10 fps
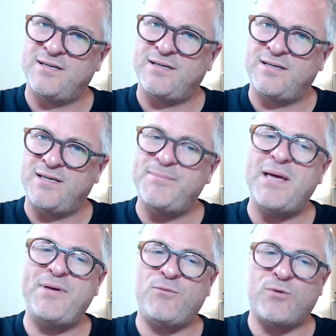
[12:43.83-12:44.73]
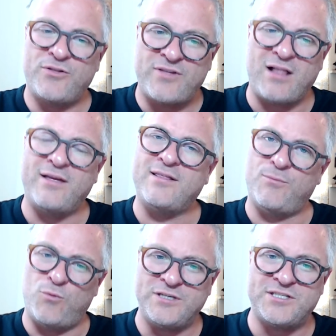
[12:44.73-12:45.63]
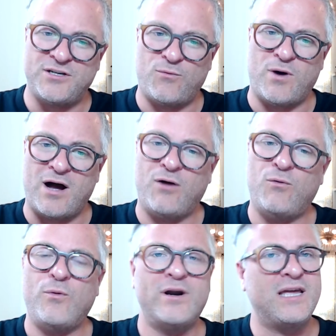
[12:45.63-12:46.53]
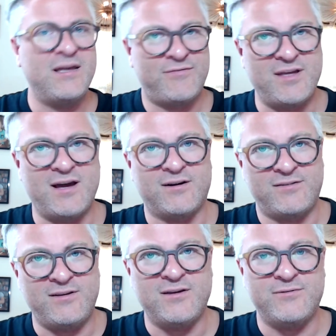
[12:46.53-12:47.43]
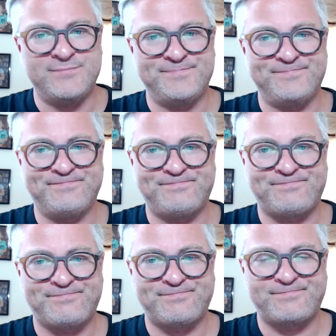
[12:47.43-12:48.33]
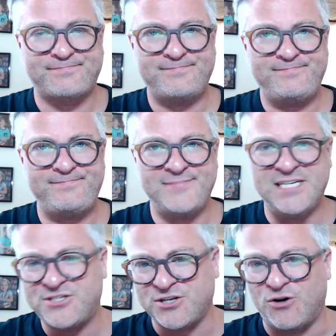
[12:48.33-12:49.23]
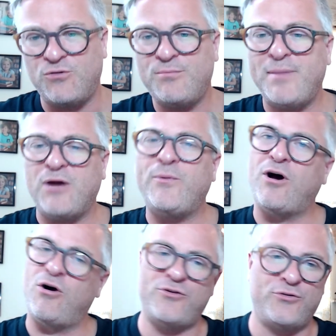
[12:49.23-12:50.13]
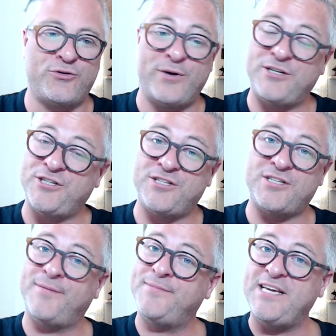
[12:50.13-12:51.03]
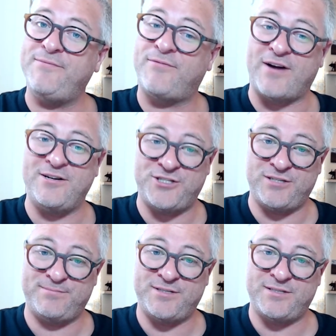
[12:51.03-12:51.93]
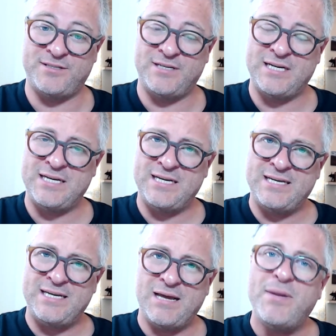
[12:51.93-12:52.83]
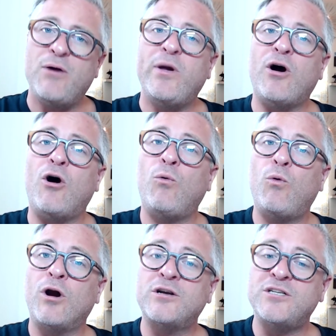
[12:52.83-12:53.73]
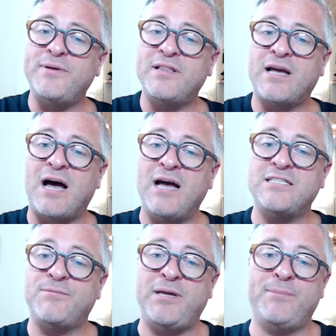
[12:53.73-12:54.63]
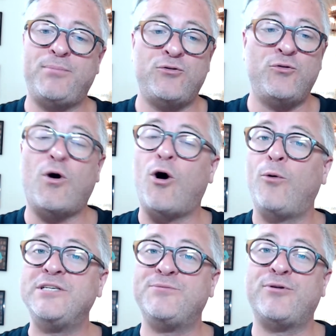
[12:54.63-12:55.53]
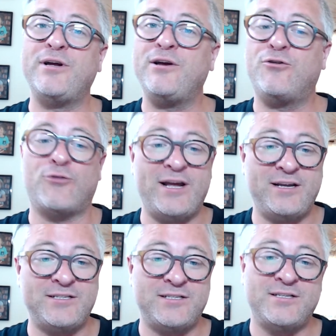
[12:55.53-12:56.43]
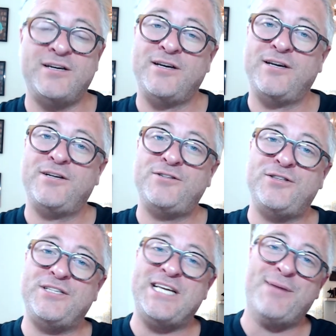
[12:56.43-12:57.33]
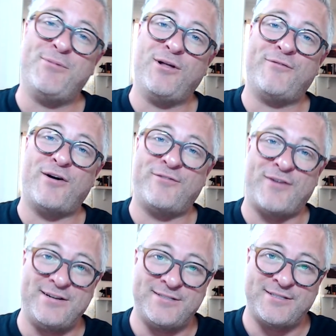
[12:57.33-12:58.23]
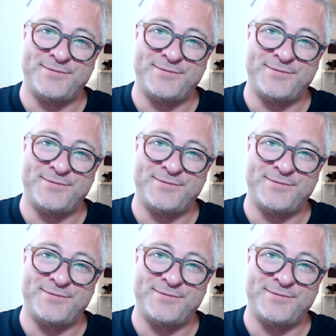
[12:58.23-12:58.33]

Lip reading: it may be worth telling them once in a while what a gift they are to you. And so may we all know the riches of deep friendships, and may we all work to be the kinds of people who always bring grace to the table of our friends.